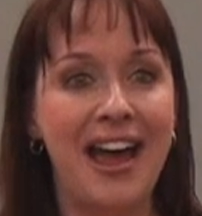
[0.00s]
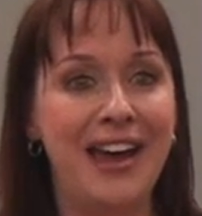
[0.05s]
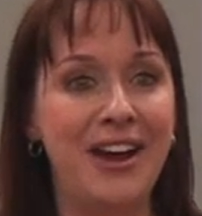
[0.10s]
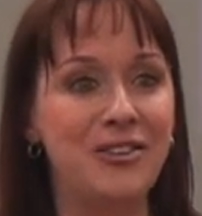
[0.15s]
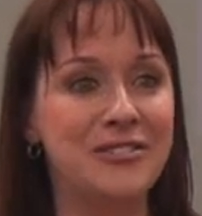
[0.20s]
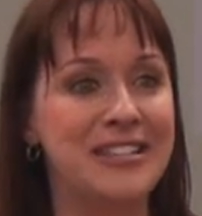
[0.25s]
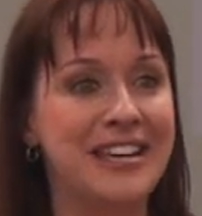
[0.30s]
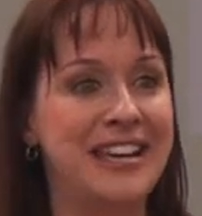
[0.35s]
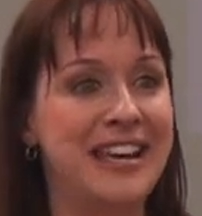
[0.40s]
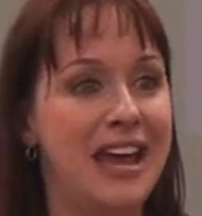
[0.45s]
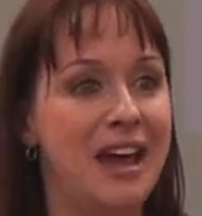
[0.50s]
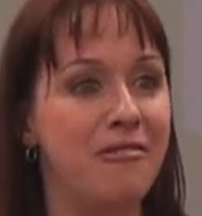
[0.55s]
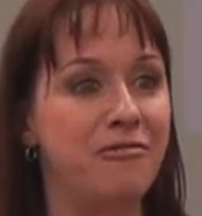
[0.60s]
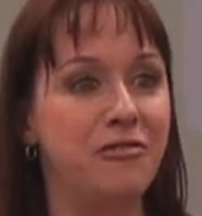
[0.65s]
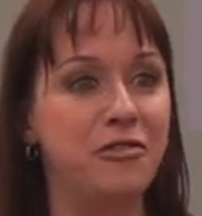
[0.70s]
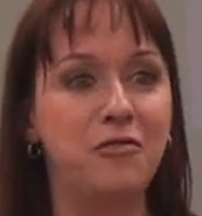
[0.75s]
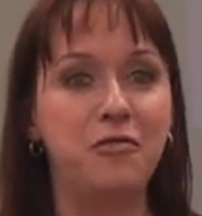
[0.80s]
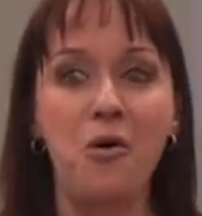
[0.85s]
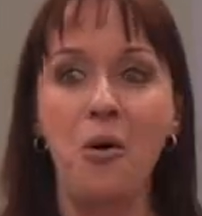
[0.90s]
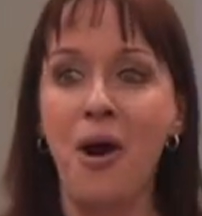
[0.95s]
here's a
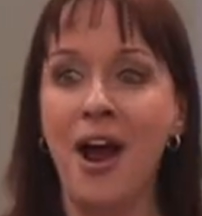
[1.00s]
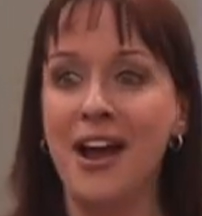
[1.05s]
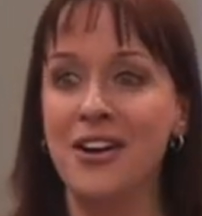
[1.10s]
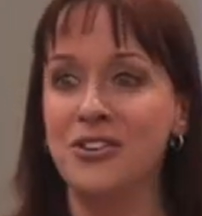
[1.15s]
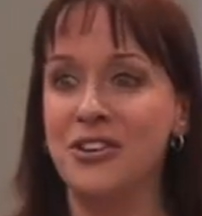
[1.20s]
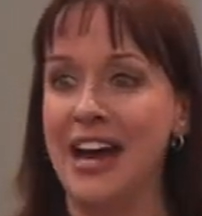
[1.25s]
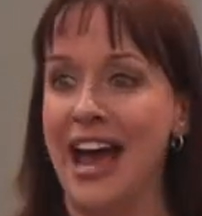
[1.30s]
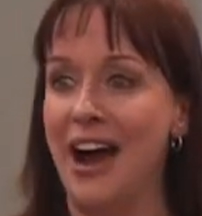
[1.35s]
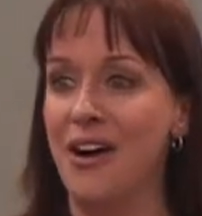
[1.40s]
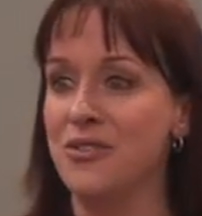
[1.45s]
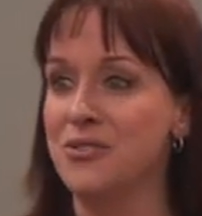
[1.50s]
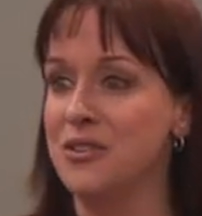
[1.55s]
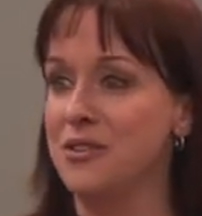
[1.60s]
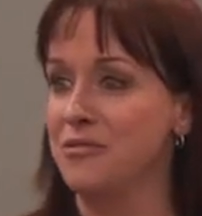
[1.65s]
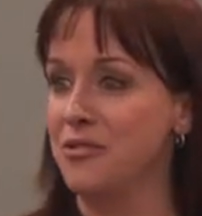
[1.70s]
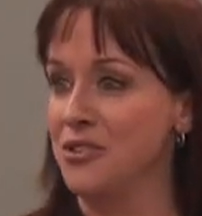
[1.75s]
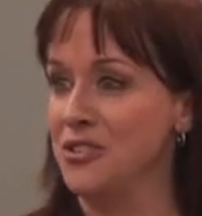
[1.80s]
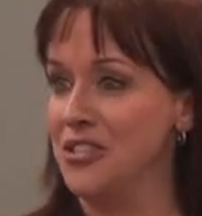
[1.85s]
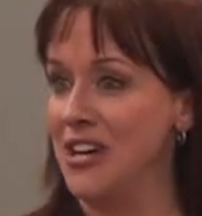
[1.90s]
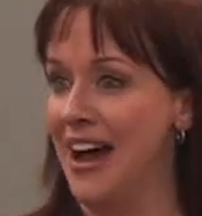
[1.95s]
gift, 400 hours
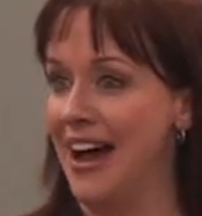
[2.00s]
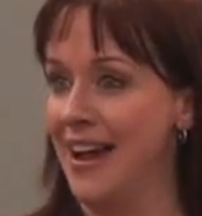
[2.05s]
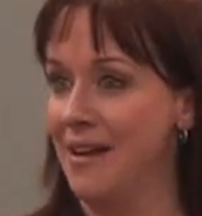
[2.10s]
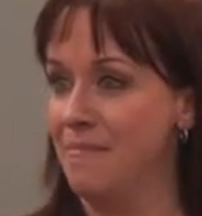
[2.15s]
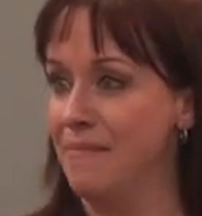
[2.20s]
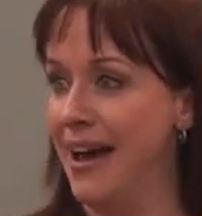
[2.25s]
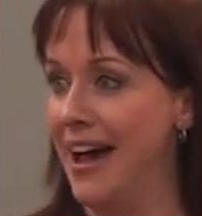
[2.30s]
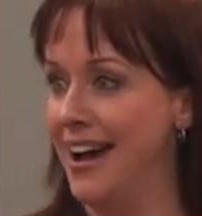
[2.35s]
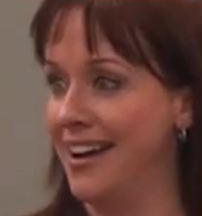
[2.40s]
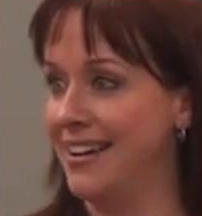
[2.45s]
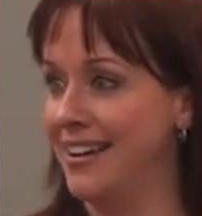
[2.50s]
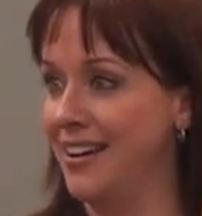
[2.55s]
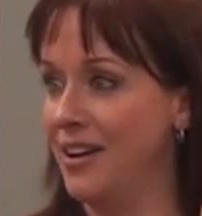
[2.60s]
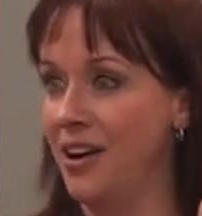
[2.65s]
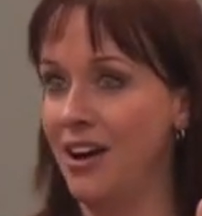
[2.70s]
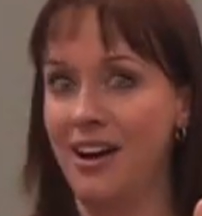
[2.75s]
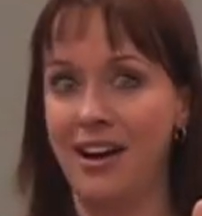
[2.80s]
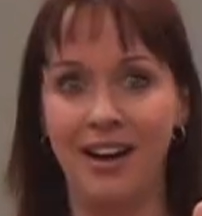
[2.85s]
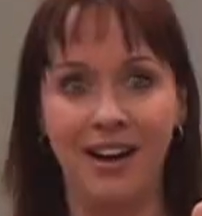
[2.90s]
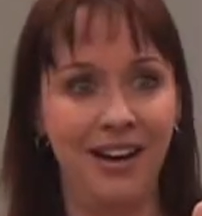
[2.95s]
of your time
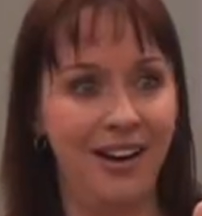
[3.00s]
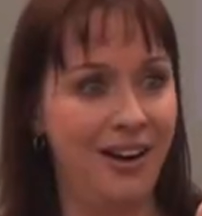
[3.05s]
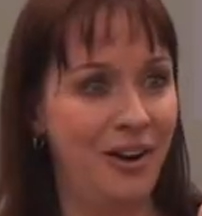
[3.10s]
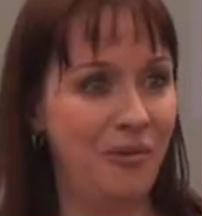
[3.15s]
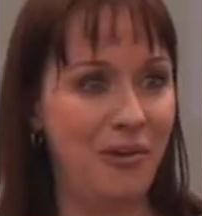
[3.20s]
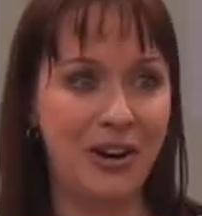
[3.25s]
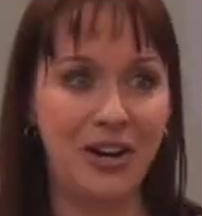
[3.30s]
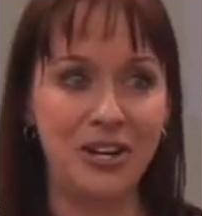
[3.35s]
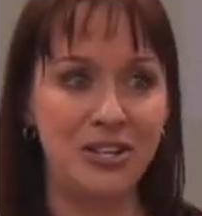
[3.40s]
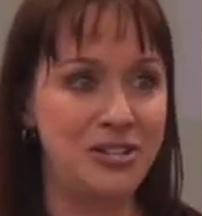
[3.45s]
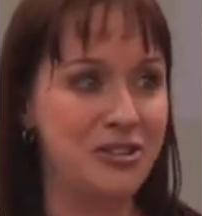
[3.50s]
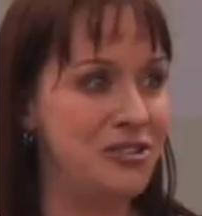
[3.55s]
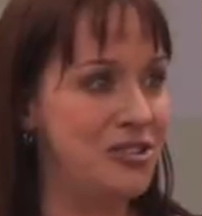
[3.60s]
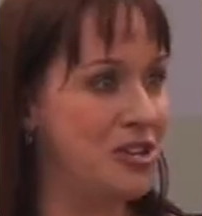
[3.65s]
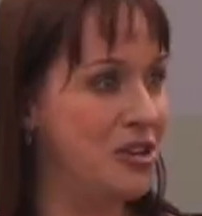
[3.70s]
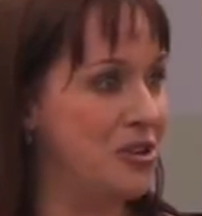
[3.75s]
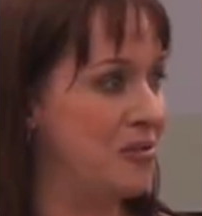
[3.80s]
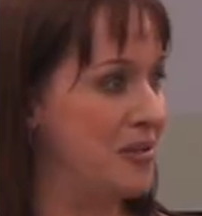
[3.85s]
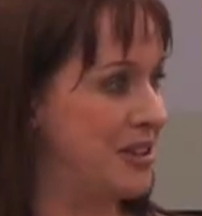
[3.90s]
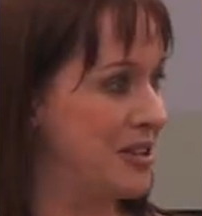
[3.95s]
back, what could you
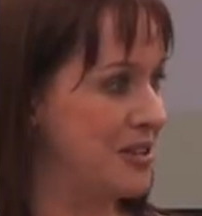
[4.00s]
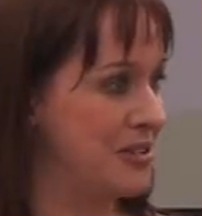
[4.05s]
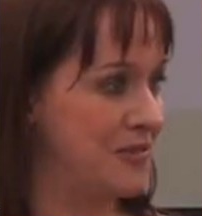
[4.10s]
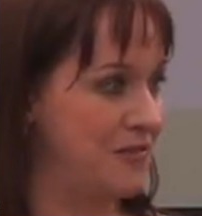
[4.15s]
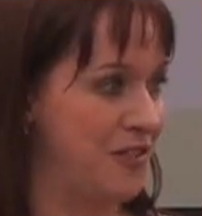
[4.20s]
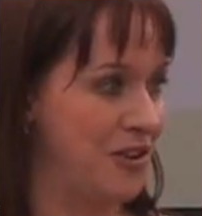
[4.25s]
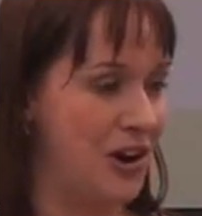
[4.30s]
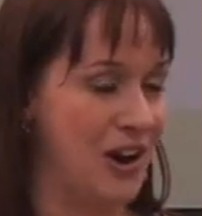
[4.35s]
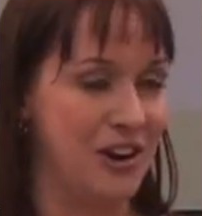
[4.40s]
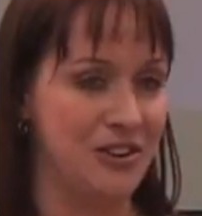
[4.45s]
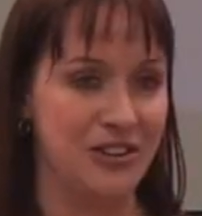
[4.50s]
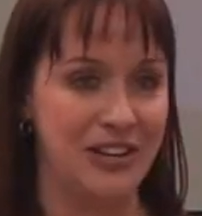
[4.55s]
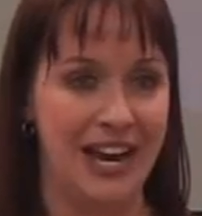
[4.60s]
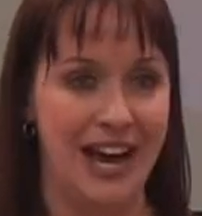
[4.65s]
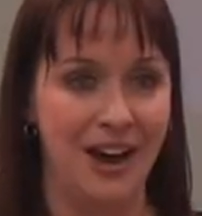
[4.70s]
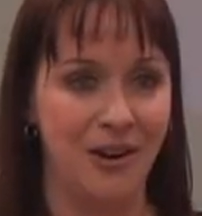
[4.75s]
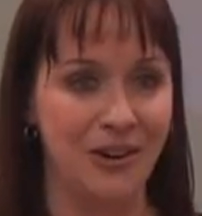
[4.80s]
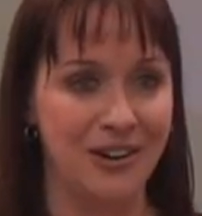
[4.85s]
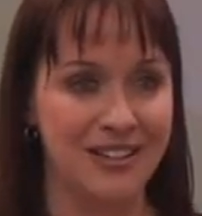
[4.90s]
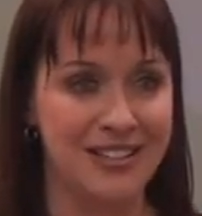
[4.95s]
do with those 400
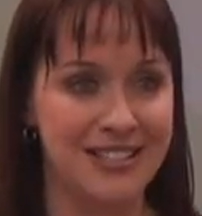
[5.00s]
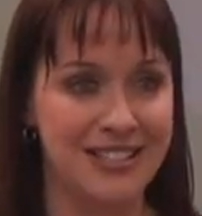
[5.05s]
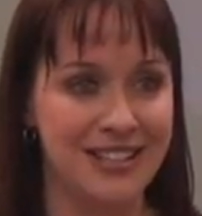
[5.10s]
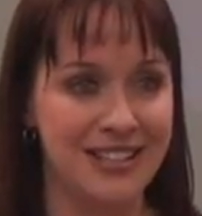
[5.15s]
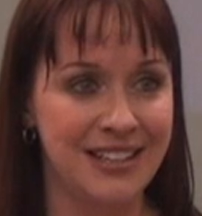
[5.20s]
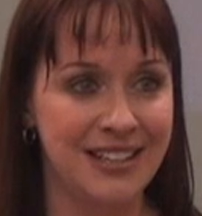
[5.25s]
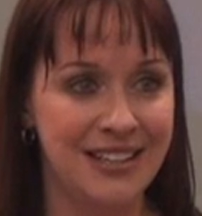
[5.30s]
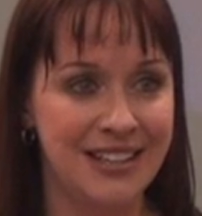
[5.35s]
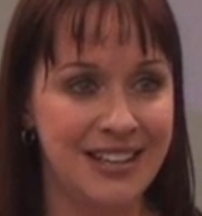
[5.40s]
hours?